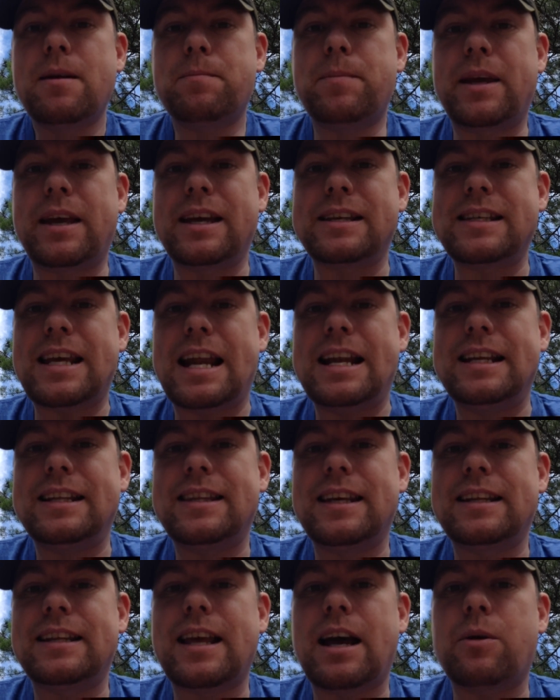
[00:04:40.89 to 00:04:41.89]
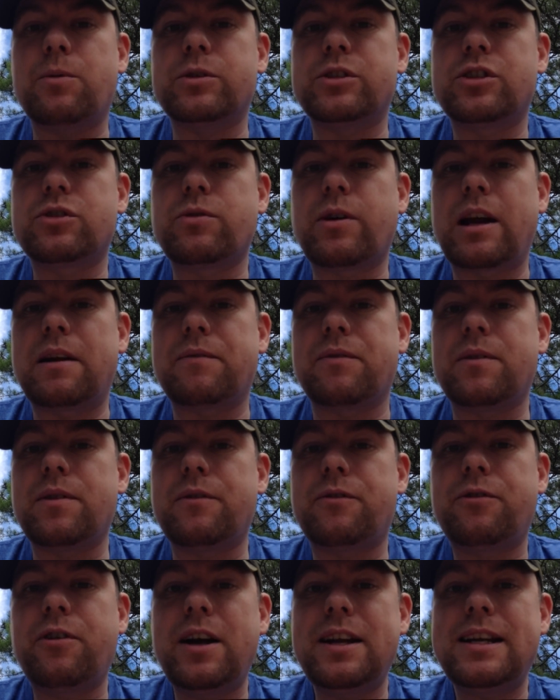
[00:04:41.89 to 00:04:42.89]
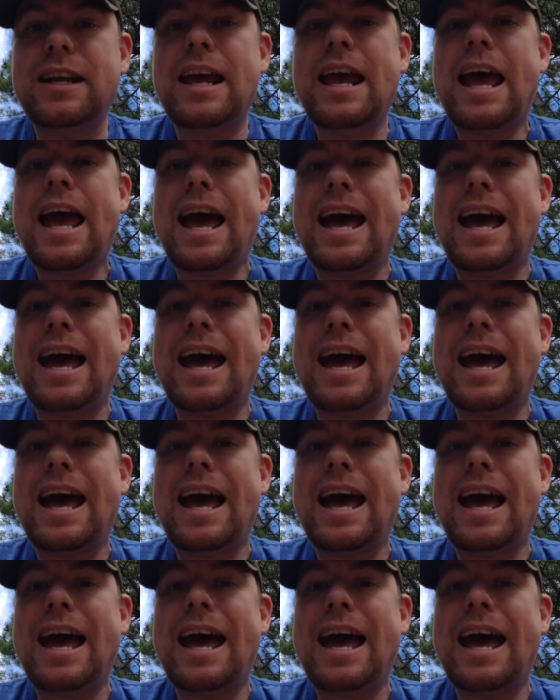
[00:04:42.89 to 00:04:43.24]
because anything that would strike from the front